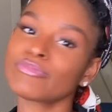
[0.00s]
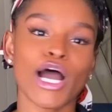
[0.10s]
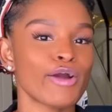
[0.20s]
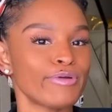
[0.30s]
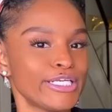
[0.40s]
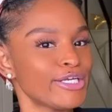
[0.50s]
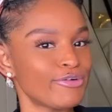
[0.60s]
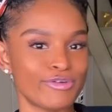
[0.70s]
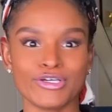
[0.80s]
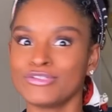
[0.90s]
I already
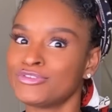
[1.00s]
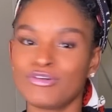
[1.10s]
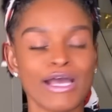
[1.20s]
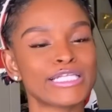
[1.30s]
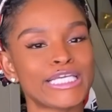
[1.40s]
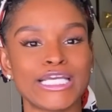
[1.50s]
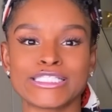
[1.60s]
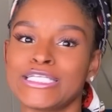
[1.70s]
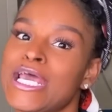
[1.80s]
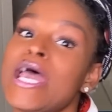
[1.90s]
know, girl. You don't have to
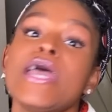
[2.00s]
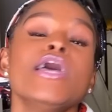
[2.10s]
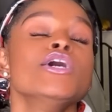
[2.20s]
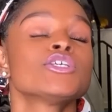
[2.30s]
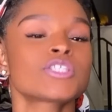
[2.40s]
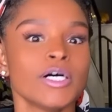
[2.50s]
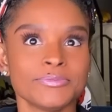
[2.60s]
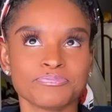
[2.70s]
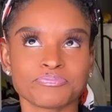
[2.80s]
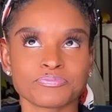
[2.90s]
answer that.
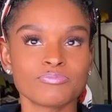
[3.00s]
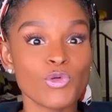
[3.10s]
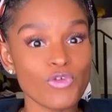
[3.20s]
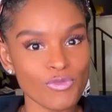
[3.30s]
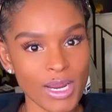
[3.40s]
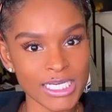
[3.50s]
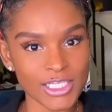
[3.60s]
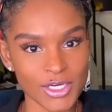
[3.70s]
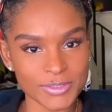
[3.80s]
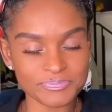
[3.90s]
So, moving right
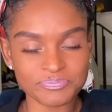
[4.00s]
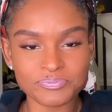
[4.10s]
along.